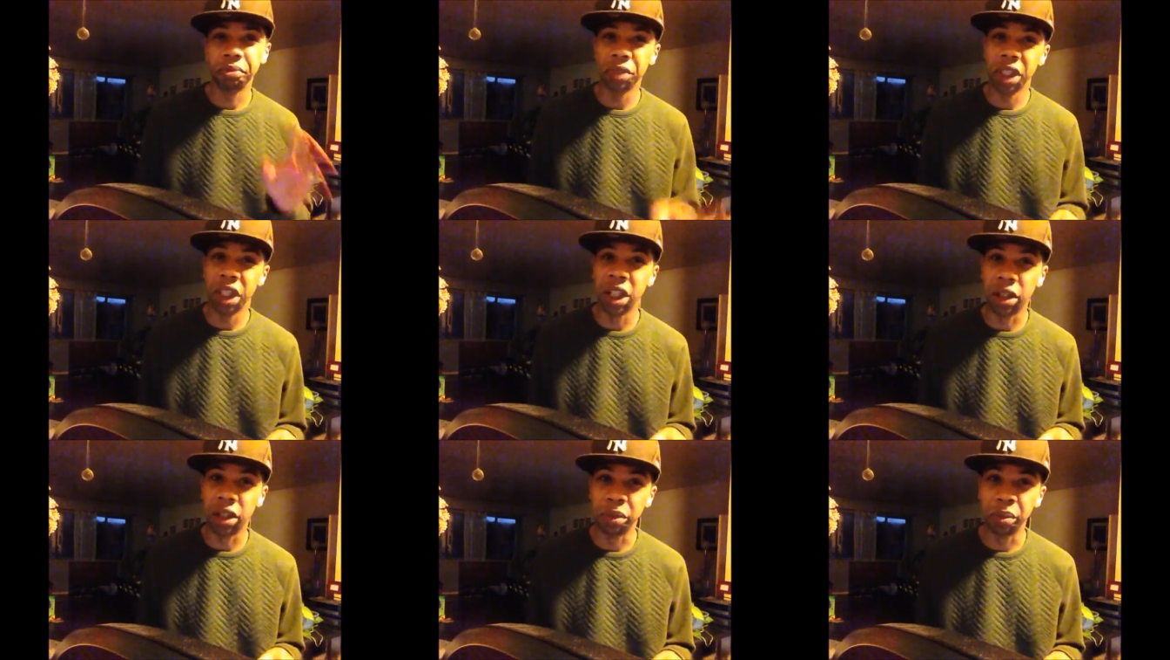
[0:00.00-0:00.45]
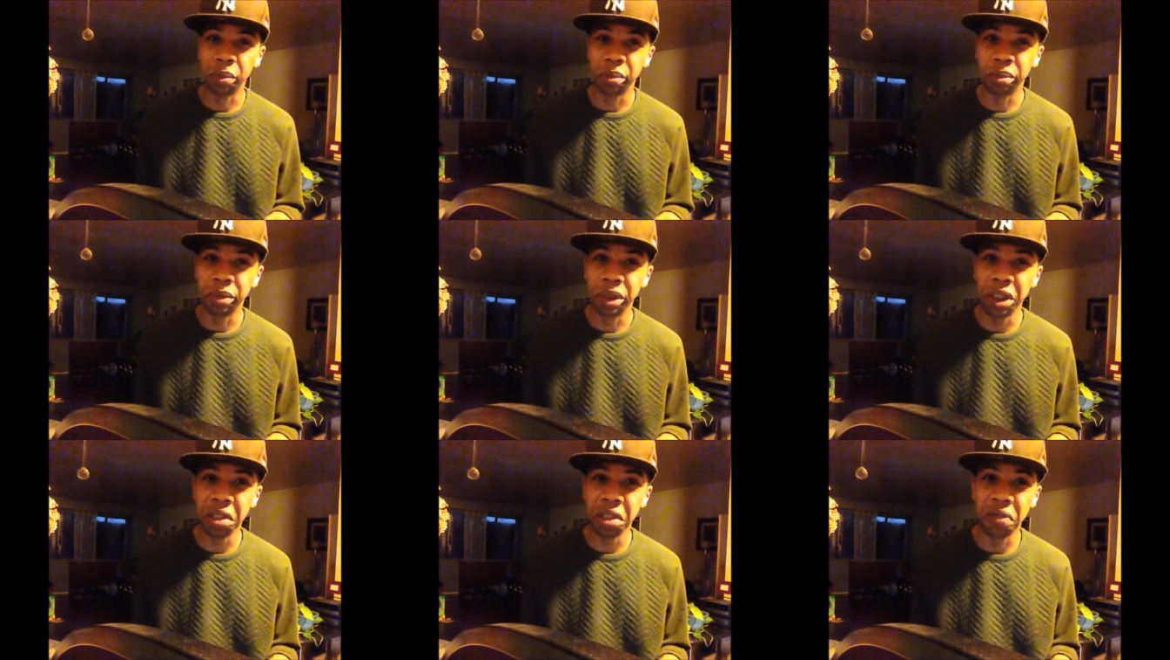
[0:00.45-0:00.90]
you know,
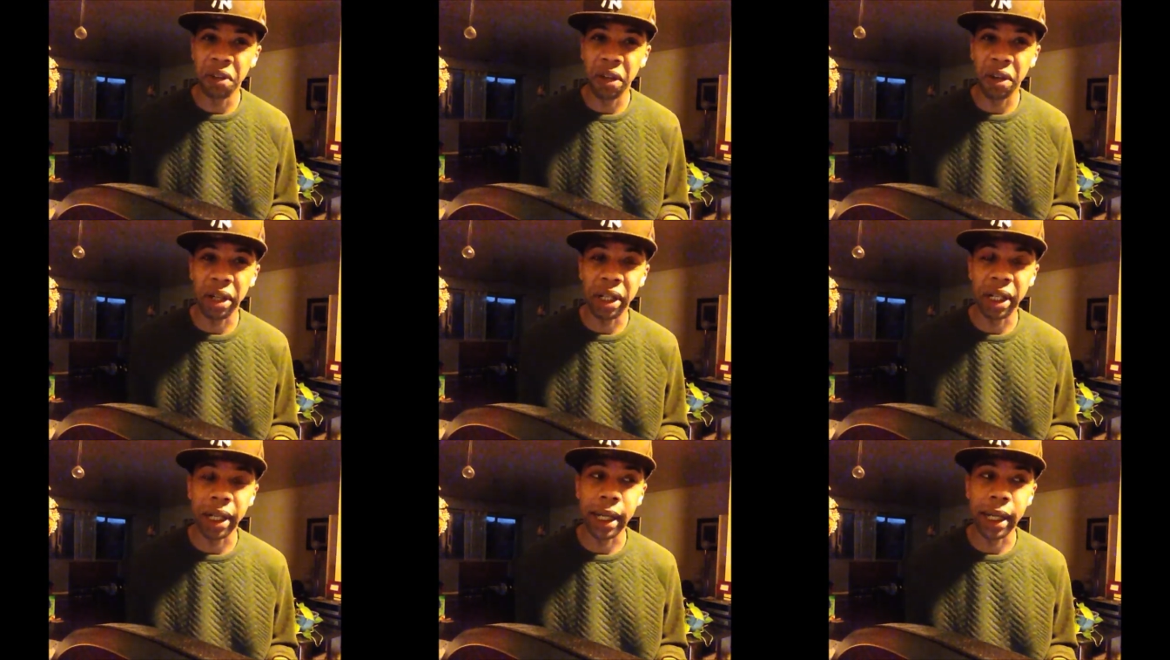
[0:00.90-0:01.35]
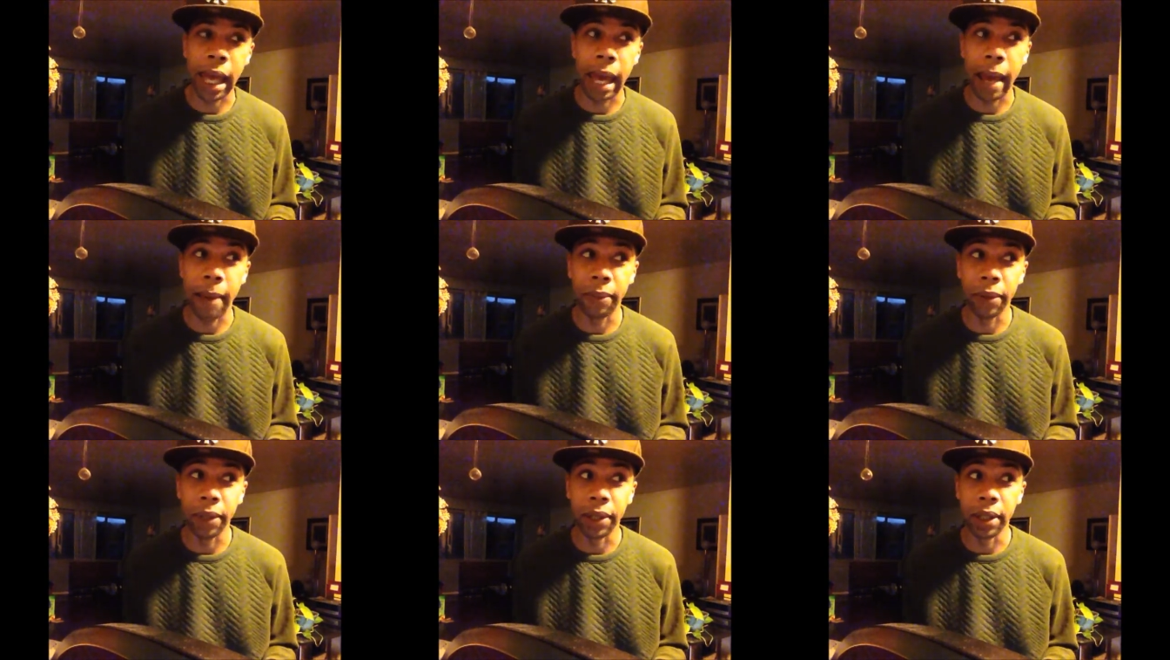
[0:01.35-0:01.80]
she's very
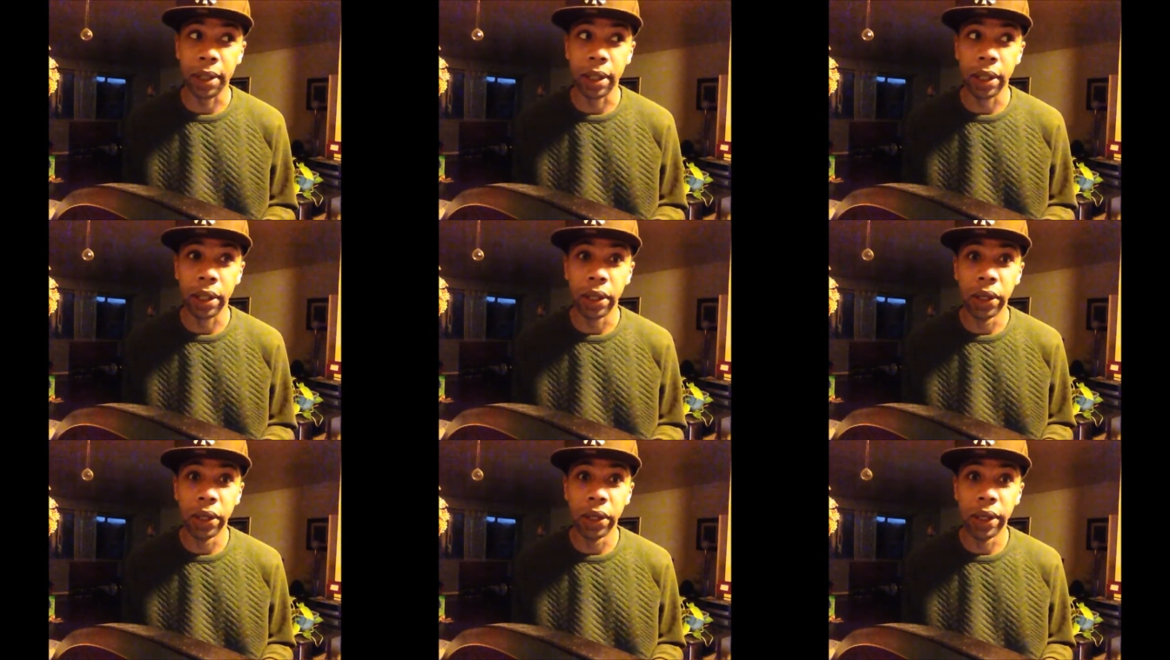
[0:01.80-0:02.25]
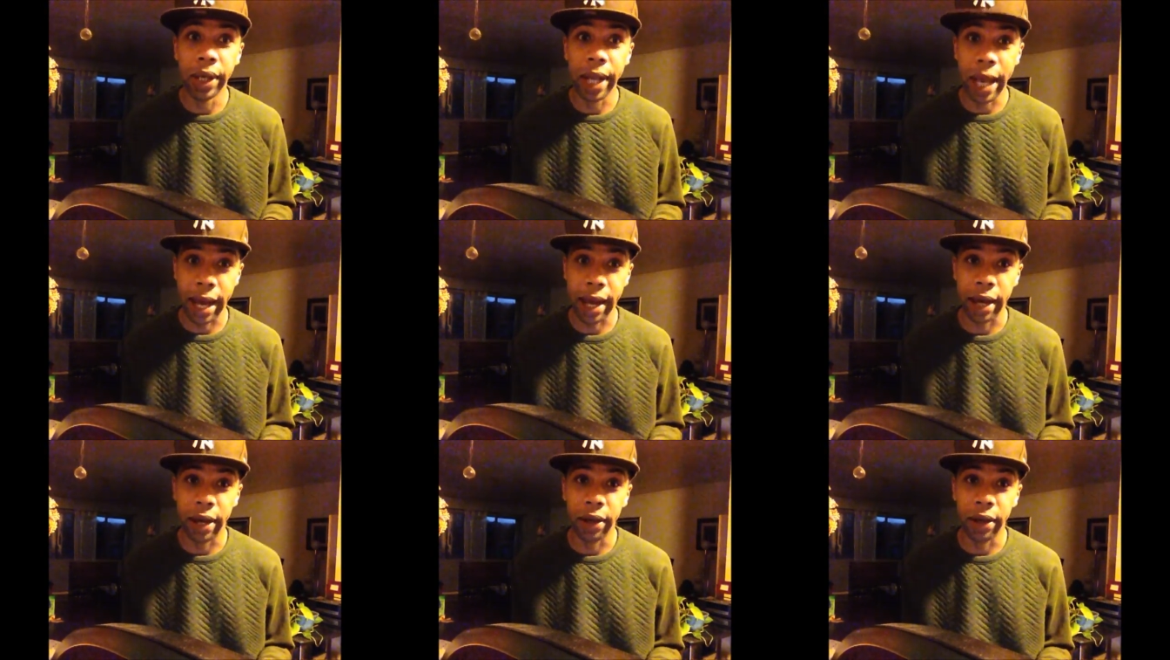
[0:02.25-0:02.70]
unhappy
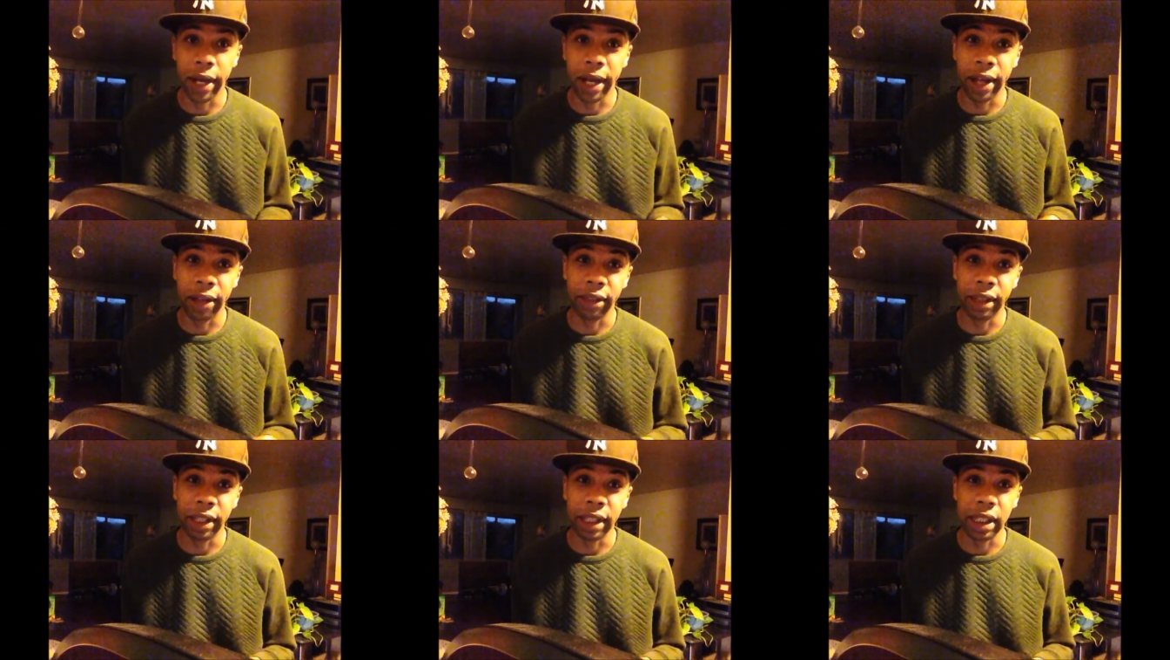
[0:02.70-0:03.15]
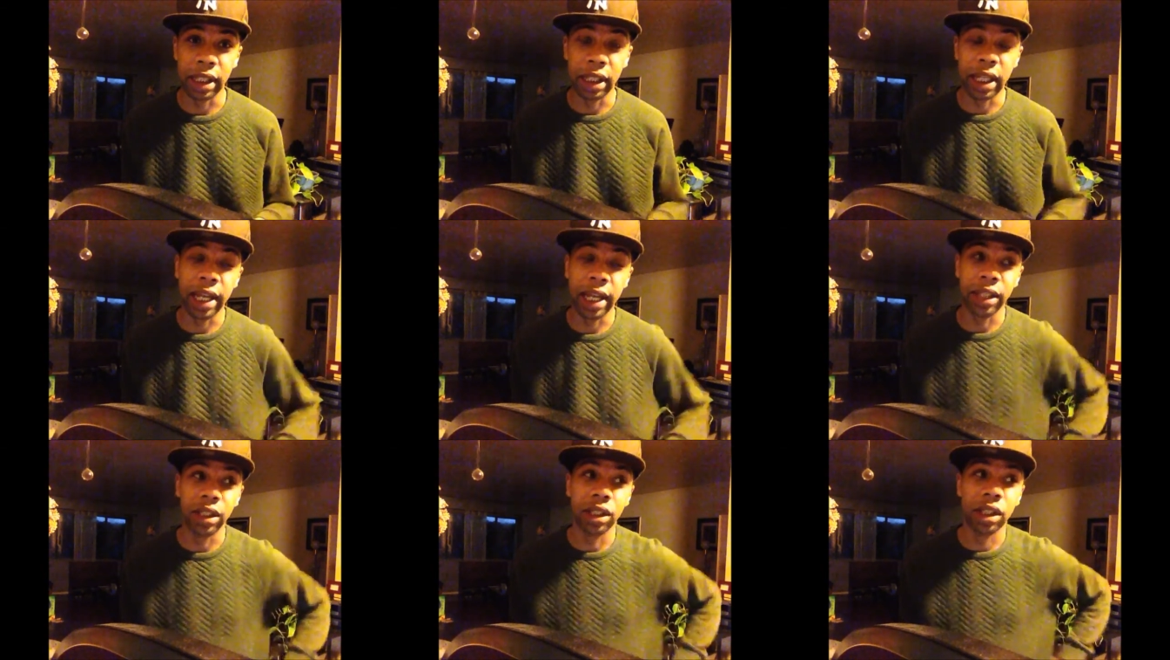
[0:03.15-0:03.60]
now at the
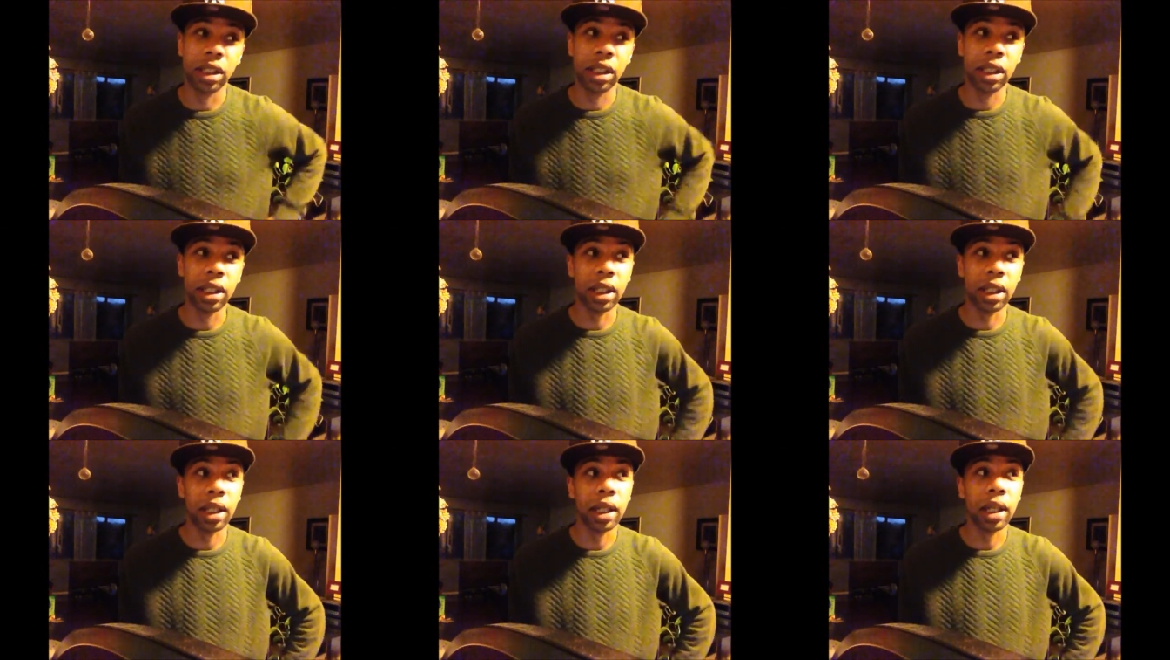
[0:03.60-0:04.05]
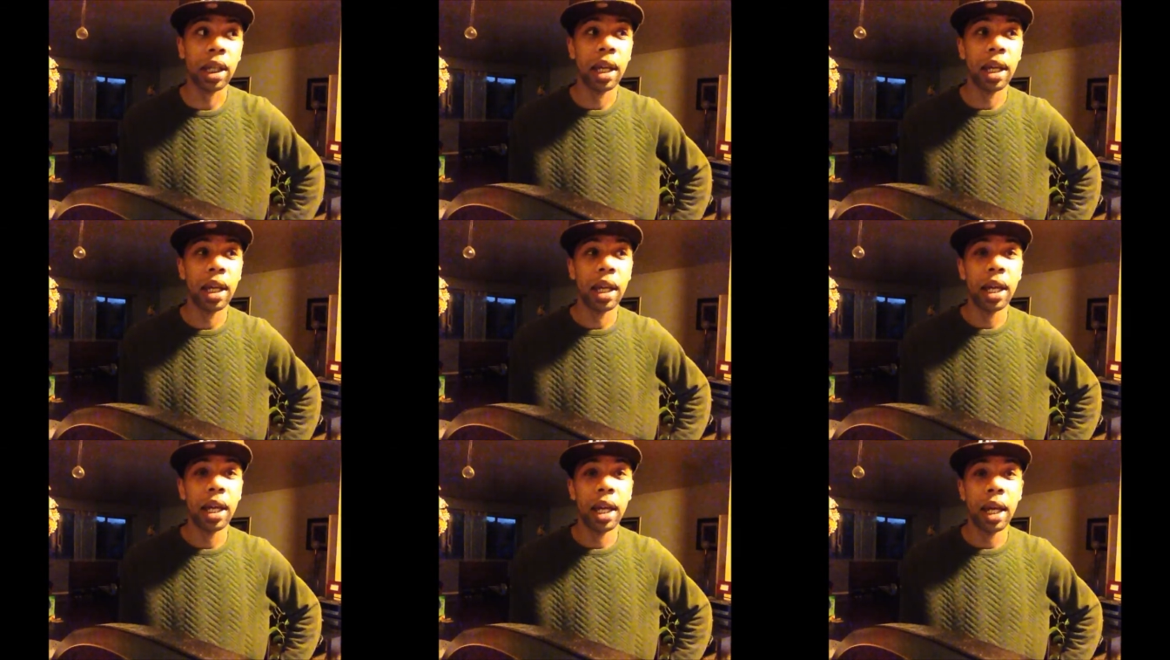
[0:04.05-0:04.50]
agency,
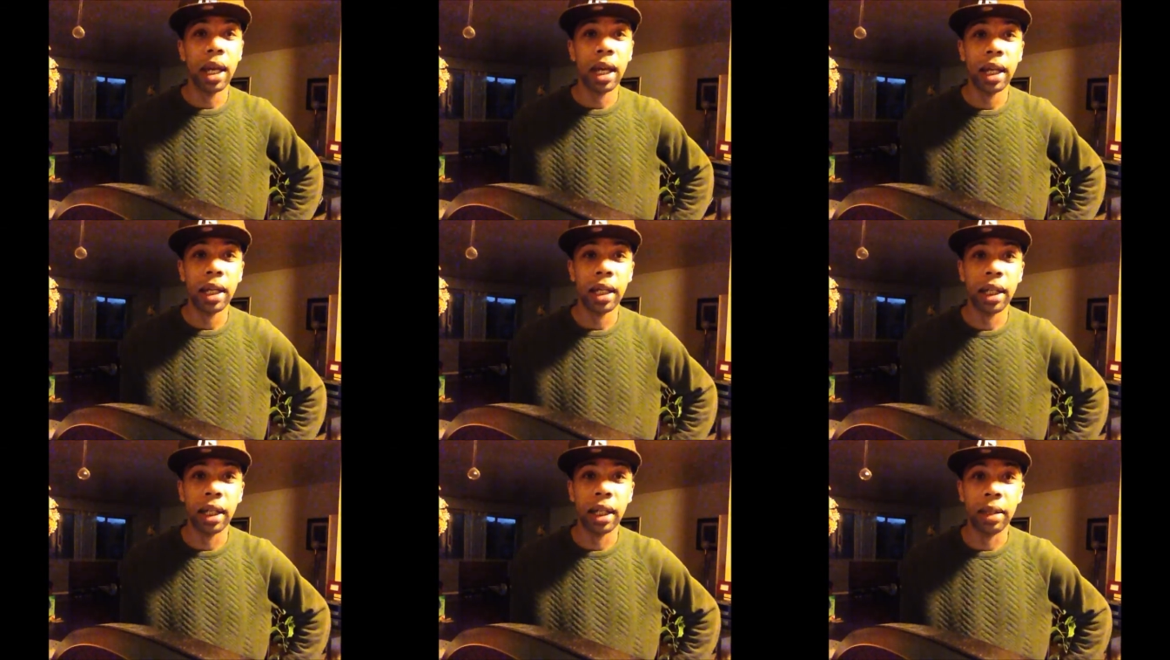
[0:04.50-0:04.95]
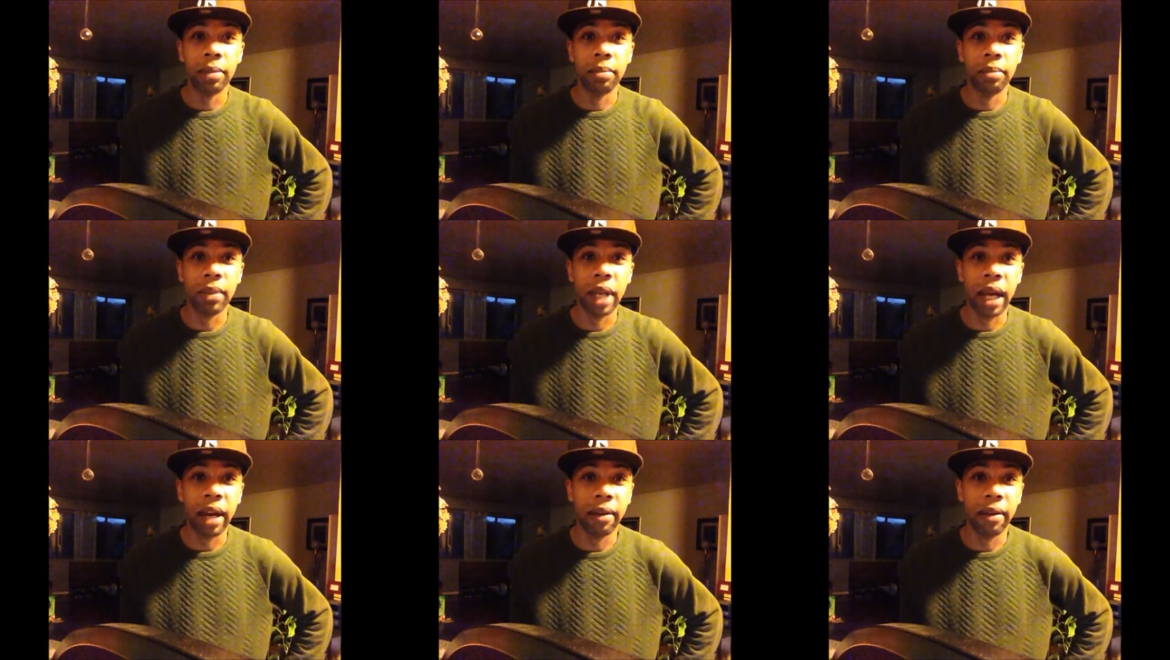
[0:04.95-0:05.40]

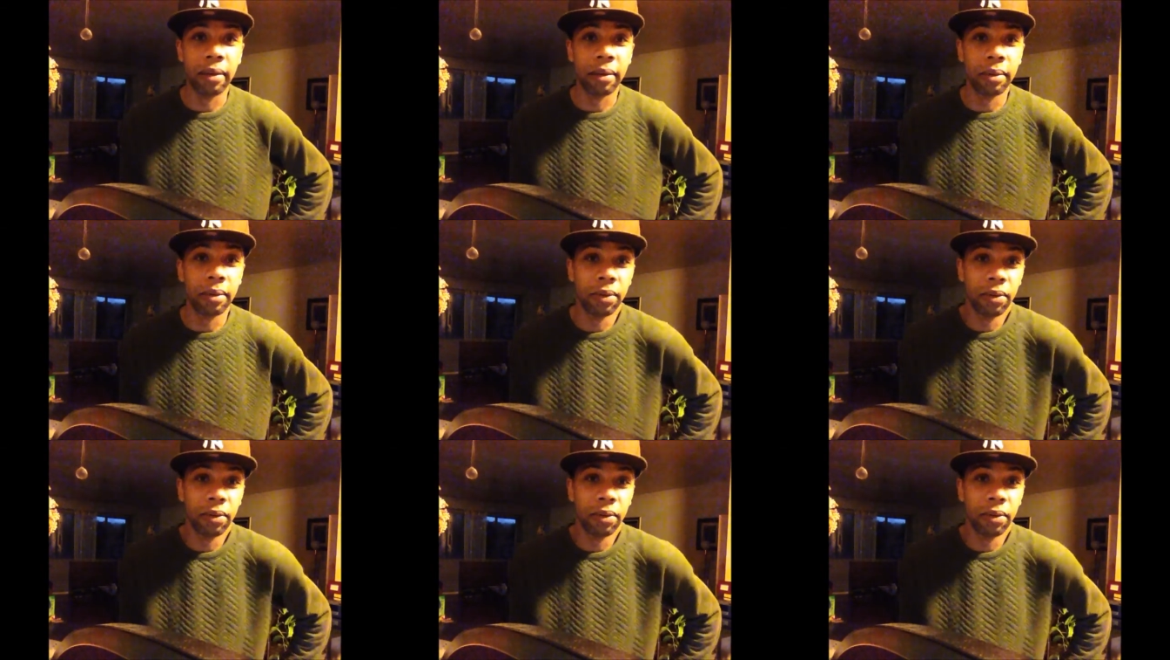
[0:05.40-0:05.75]
um, not,